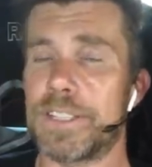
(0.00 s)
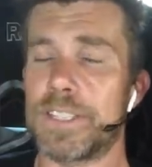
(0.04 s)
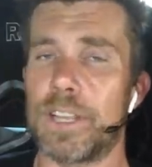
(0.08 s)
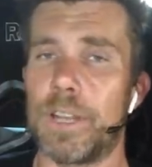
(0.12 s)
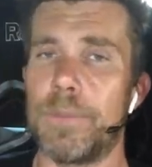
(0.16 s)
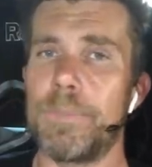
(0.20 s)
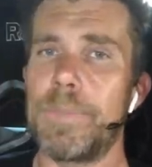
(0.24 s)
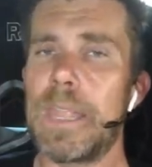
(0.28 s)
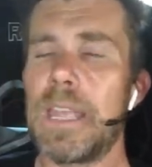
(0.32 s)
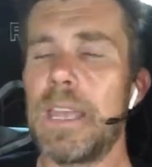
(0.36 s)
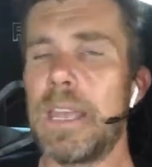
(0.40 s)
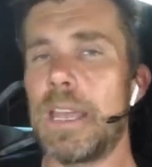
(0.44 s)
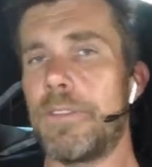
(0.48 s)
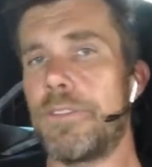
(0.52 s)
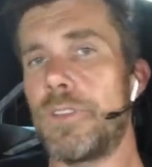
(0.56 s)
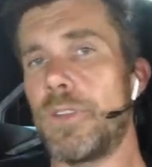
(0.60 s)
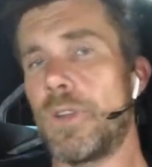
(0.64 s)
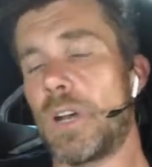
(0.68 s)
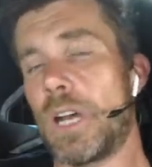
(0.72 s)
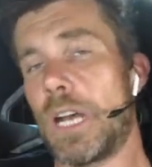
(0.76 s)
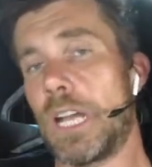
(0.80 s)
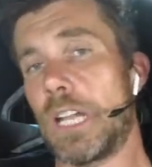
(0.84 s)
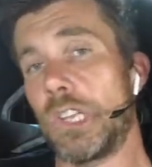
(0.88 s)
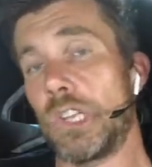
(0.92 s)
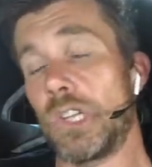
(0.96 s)
So if
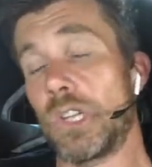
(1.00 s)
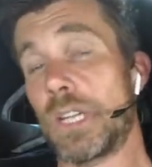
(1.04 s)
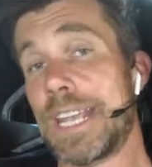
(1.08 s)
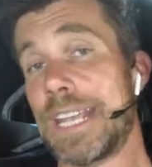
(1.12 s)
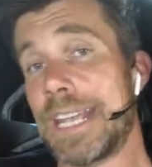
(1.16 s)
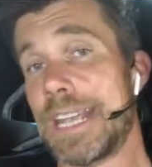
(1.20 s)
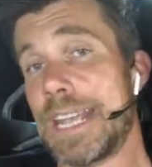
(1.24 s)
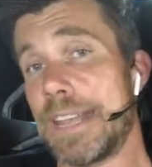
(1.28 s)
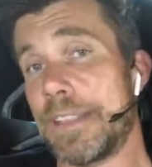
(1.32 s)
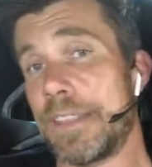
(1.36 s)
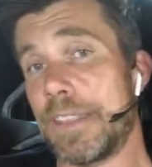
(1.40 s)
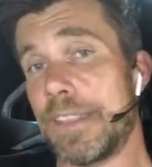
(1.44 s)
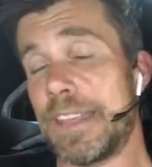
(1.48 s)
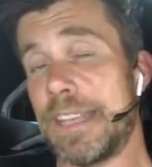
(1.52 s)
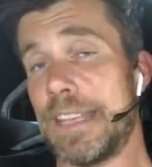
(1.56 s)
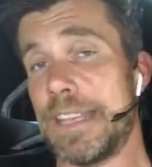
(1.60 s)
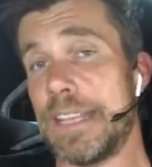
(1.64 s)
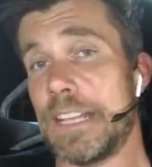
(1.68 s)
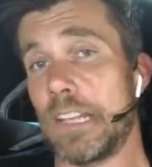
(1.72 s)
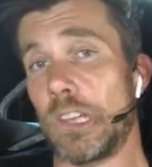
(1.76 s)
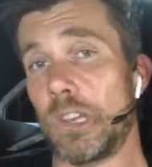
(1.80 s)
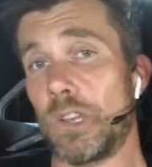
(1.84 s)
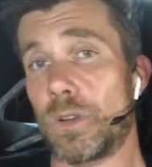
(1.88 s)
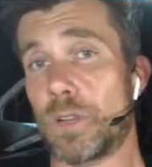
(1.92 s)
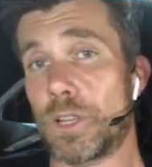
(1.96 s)
you are looking at
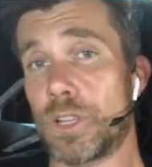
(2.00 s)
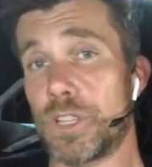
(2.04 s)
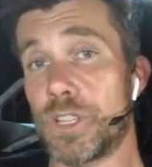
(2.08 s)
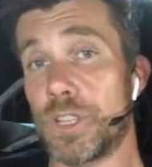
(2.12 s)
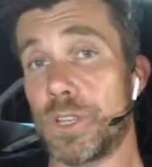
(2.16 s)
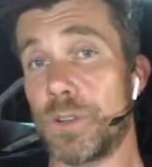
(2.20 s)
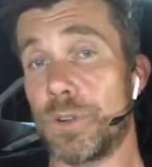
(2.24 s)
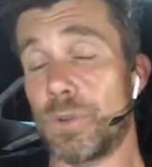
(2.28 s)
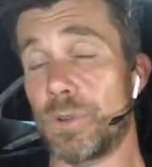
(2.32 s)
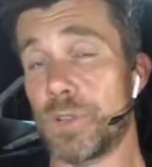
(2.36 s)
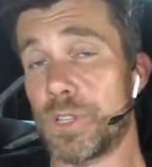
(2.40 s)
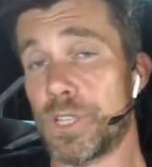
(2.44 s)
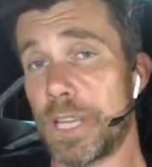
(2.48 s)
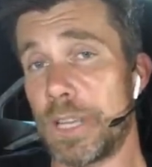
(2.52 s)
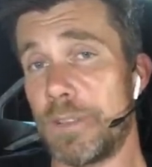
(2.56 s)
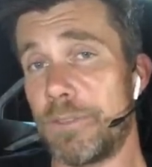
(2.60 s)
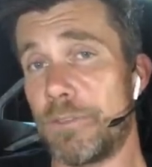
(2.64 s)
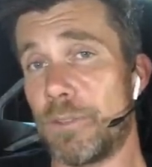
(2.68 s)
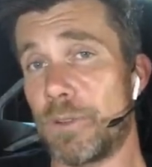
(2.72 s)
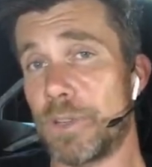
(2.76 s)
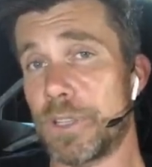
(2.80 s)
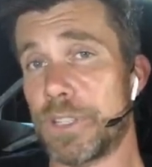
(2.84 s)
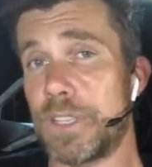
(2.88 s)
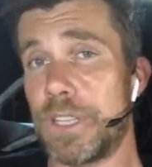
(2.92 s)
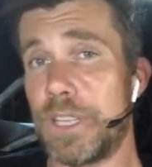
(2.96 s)
the longitudinal
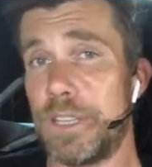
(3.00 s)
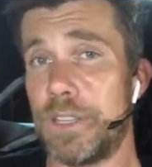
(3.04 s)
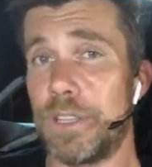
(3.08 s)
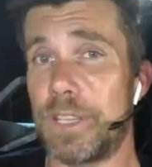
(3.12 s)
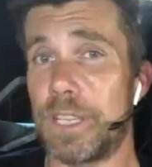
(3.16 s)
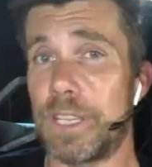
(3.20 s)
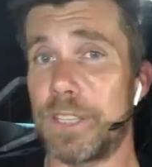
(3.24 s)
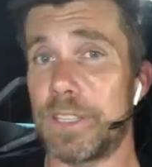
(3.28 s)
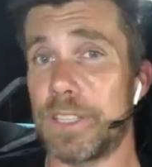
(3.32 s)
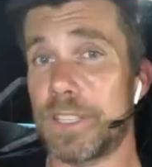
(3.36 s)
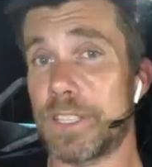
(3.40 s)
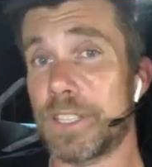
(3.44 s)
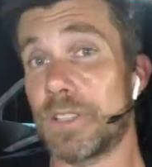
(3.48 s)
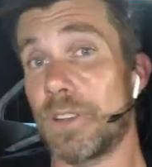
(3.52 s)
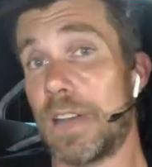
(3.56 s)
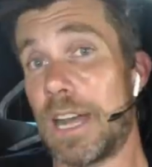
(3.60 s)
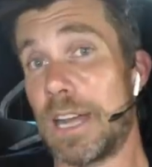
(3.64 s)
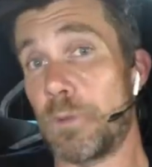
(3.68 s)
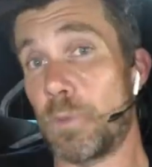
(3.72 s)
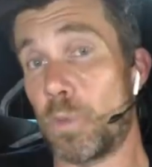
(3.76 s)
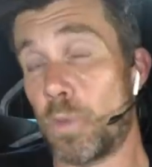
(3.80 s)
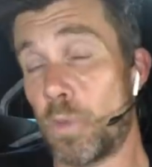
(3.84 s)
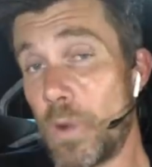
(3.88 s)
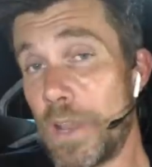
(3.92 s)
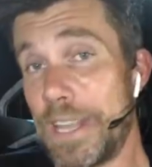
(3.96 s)
G-force, then you can
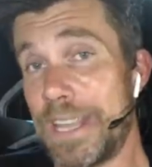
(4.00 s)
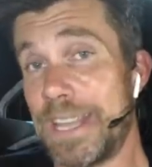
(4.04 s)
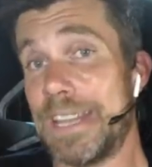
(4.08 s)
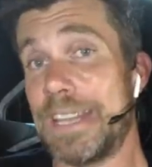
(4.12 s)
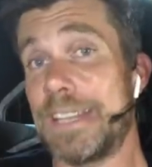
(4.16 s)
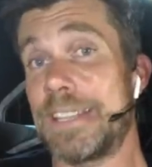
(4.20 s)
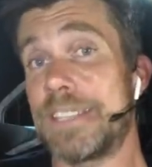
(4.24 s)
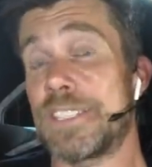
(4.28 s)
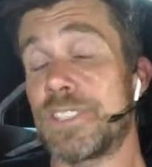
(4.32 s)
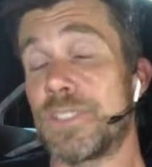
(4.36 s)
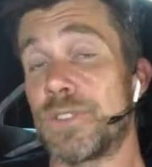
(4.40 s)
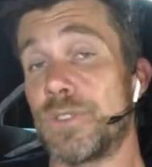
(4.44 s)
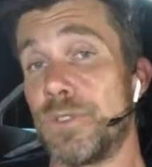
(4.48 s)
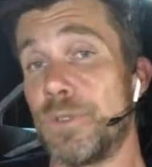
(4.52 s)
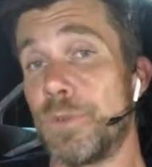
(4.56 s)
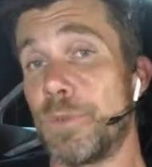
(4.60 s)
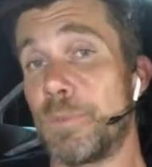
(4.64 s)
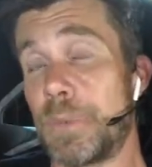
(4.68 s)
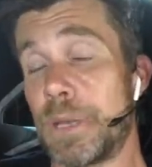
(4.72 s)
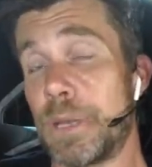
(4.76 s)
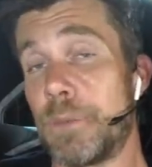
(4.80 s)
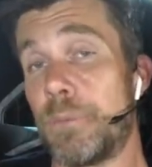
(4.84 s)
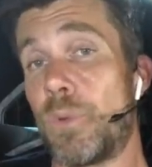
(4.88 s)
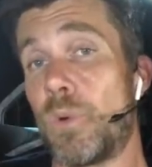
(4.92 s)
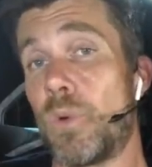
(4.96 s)
decide where to
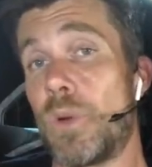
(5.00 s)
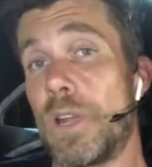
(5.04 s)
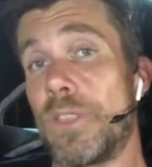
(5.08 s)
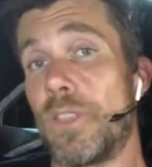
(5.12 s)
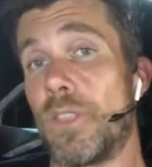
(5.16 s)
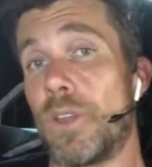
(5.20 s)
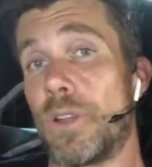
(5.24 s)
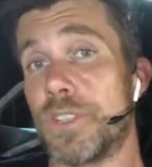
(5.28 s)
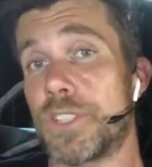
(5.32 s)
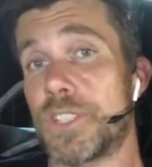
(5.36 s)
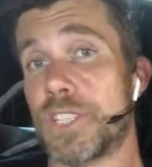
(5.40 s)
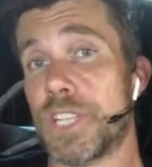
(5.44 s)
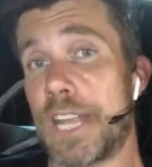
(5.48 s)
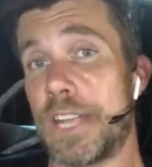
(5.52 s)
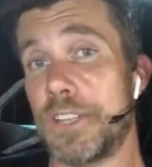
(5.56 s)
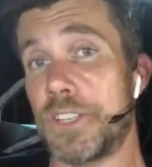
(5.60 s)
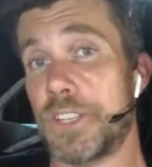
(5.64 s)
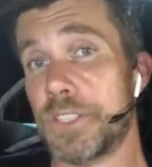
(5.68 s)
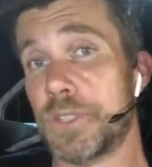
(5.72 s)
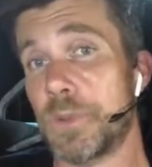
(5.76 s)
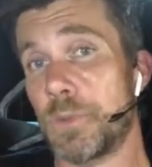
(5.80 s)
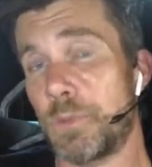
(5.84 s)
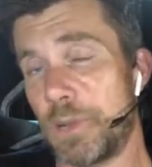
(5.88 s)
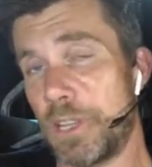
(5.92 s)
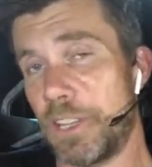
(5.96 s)
pinpoint those
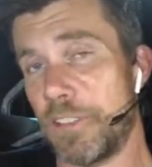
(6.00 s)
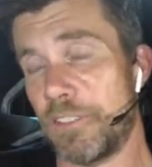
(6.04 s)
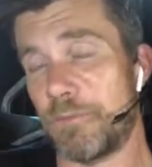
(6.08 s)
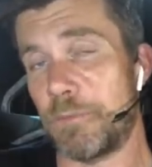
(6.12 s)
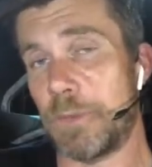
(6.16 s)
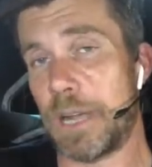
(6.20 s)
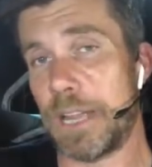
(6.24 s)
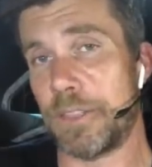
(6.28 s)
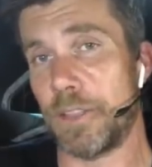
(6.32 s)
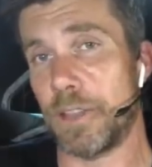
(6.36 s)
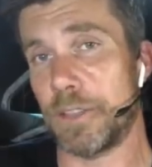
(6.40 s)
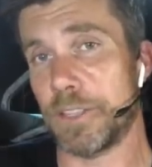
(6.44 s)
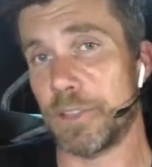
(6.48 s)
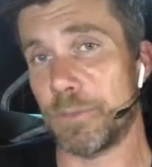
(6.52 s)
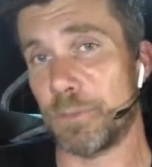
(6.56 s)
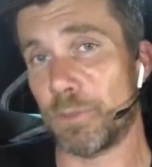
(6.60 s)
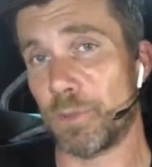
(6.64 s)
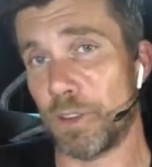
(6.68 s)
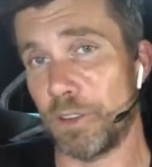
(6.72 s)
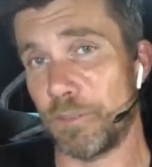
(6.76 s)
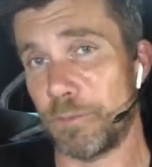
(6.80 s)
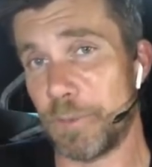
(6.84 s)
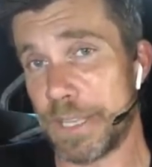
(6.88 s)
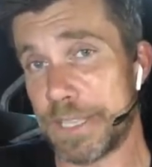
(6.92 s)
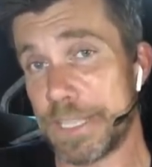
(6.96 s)
changes, where you've made those
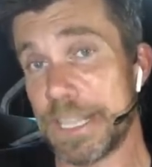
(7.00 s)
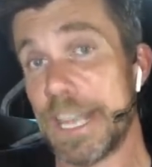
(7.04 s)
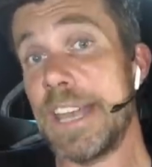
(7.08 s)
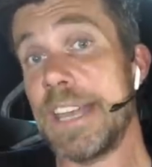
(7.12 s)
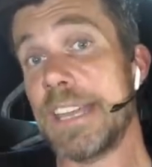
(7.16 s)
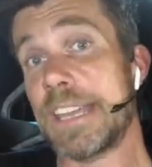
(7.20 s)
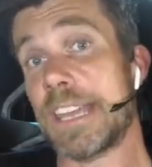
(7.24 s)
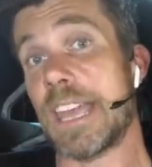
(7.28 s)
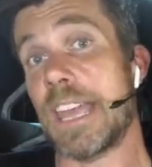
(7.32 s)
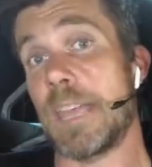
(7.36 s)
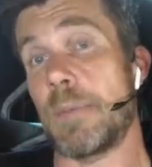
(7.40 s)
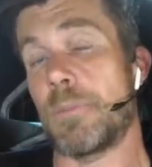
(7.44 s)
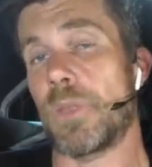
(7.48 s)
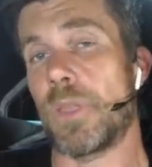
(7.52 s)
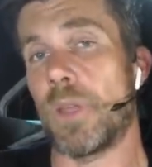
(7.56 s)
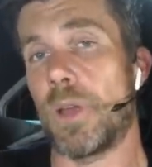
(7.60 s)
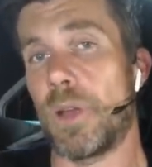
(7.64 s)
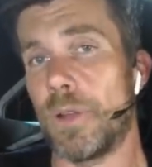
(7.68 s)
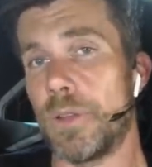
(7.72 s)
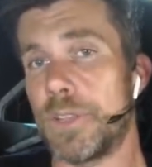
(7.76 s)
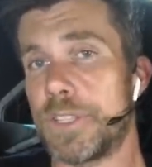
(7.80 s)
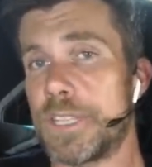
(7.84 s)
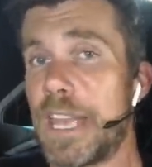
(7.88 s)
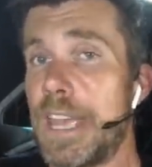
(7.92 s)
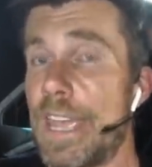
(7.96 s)
improvements, keep
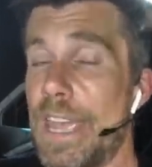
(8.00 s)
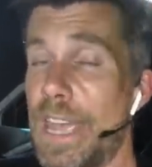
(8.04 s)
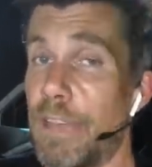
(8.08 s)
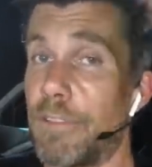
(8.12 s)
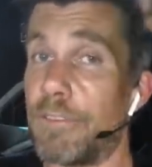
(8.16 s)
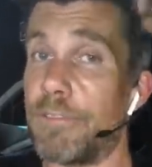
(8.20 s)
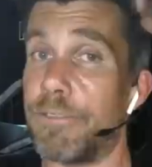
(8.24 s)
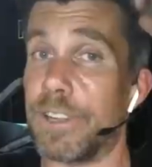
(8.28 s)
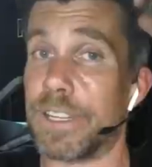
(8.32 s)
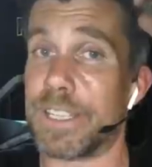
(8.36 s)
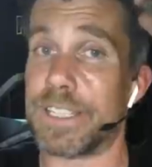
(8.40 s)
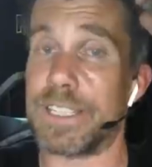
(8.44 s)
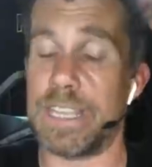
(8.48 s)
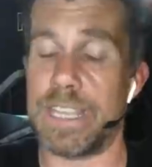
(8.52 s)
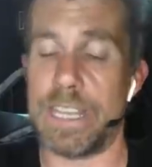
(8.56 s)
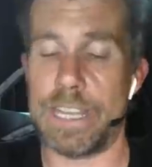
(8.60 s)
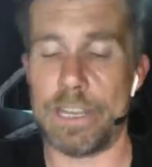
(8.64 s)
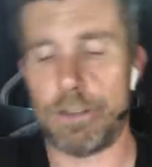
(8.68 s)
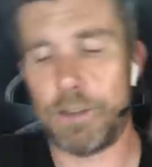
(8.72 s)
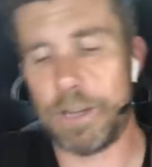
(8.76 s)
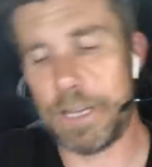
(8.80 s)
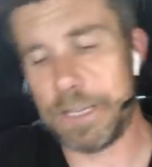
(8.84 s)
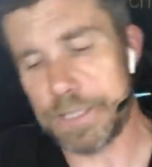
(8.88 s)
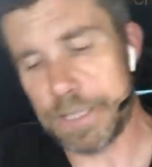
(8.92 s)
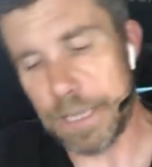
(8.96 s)
those and fix
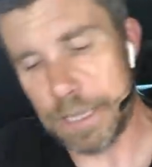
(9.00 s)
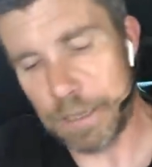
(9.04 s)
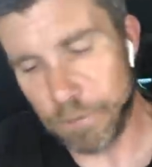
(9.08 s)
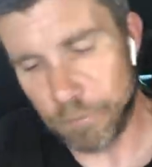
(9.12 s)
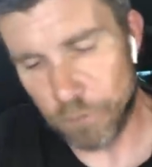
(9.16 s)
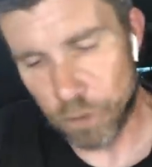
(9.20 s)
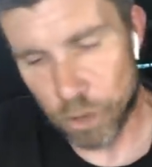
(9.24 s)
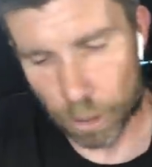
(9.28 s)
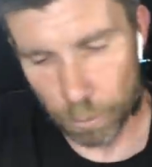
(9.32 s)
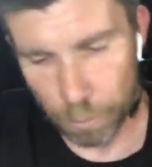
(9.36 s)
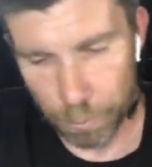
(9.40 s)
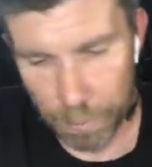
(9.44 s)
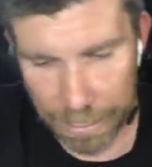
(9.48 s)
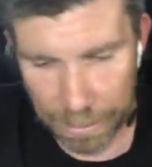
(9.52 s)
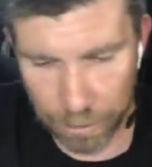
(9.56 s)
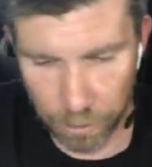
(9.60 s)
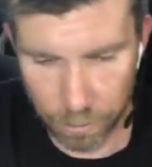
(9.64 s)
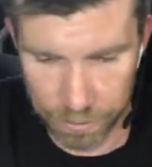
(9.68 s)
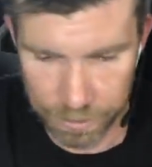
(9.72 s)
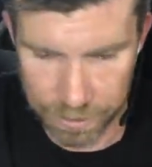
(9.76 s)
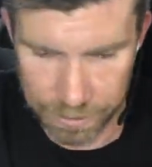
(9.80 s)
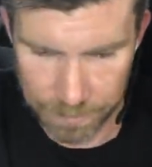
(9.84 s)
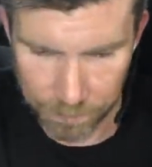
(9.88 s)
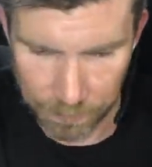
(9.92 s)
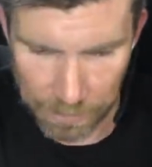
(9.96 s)
the areas that you've gone
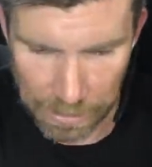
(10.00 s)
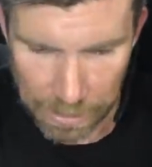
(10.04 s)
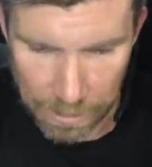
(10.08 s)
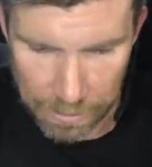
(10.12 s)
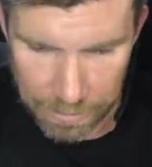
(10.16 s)
backwards.